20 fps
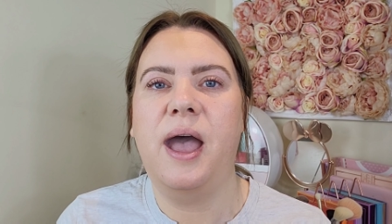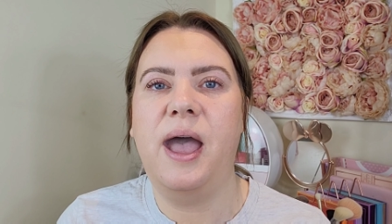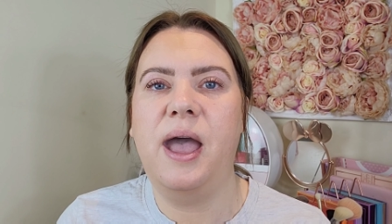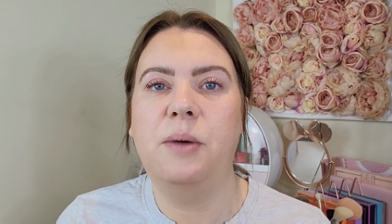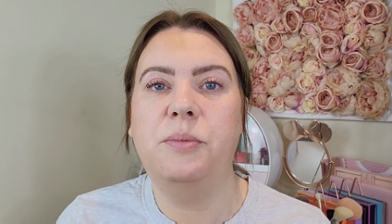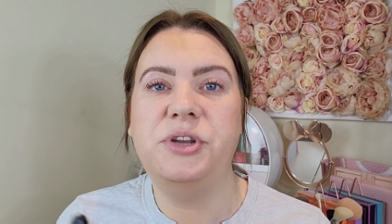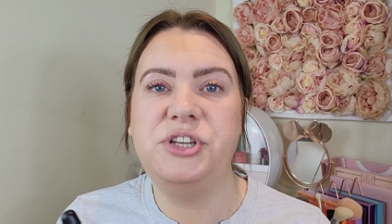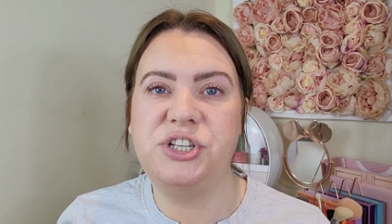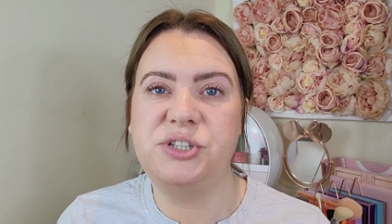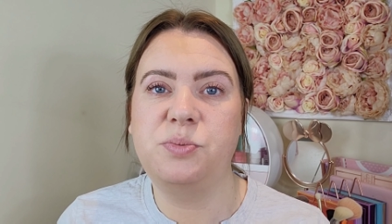
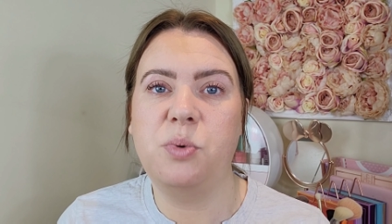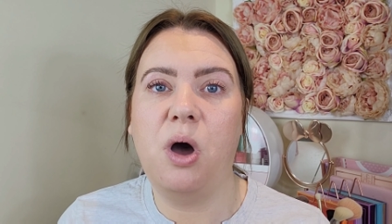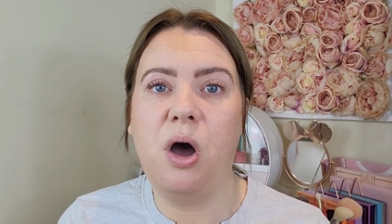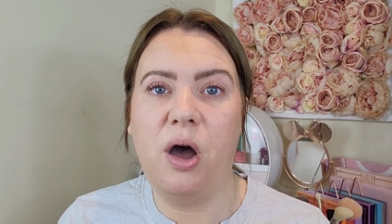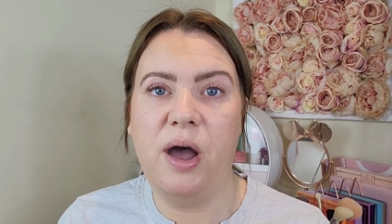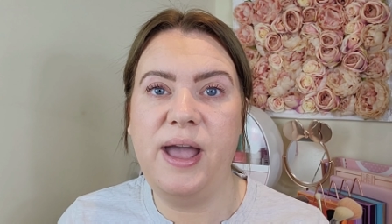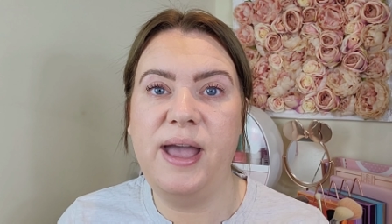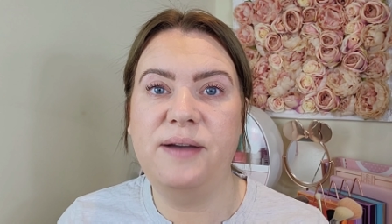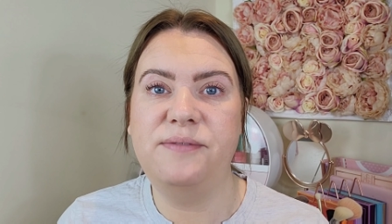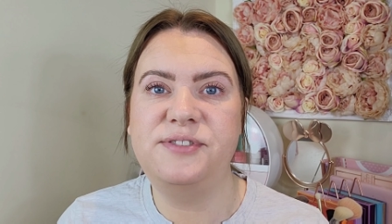uh, which is what
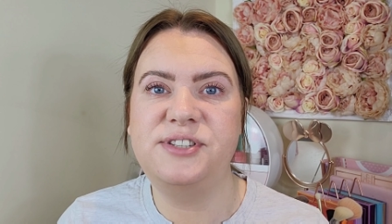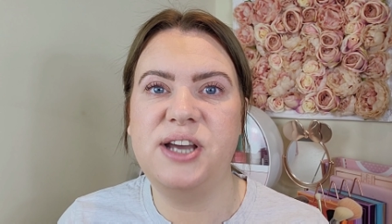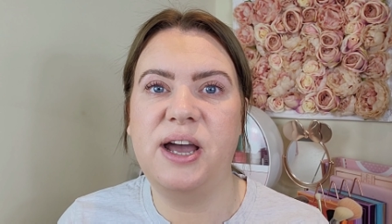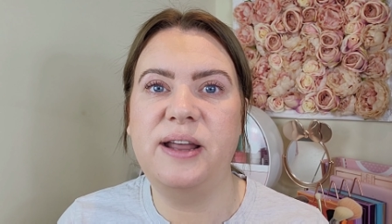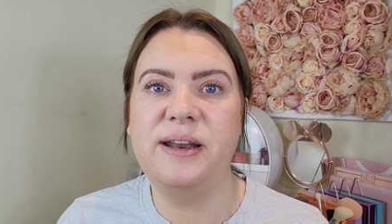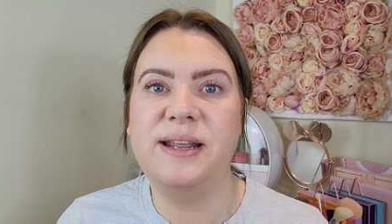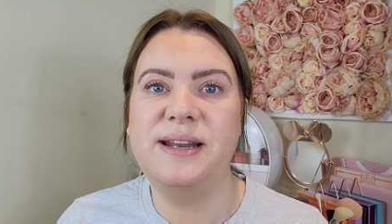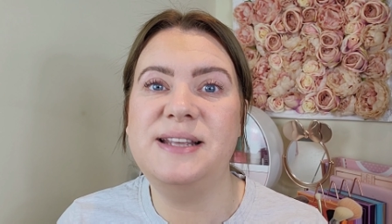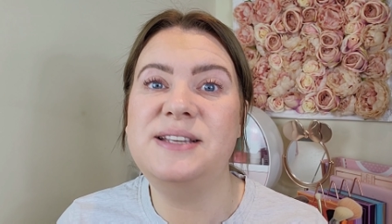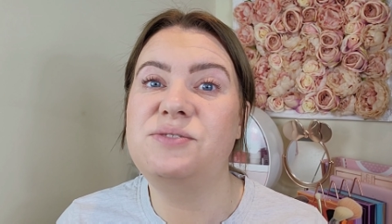I have
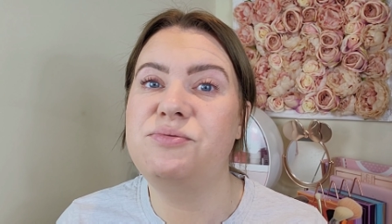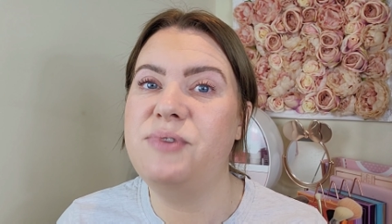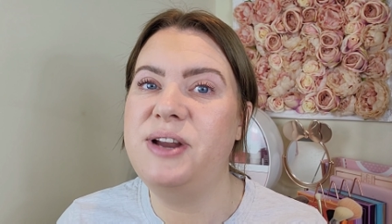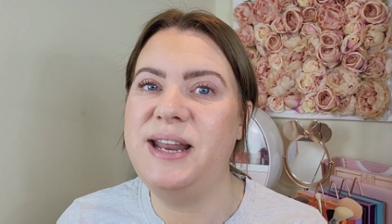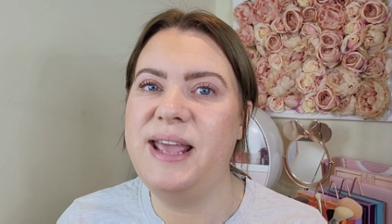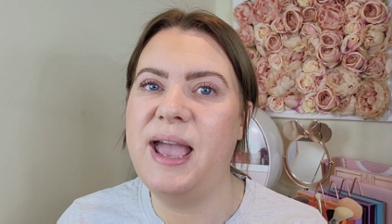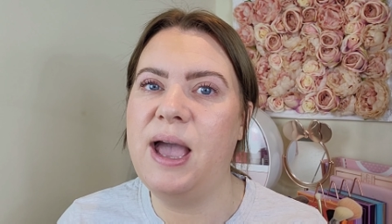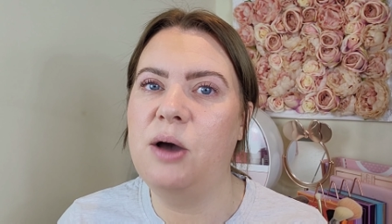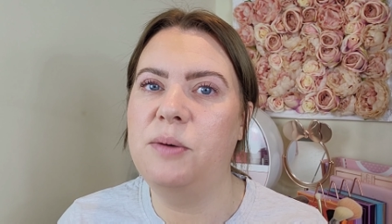done and it's really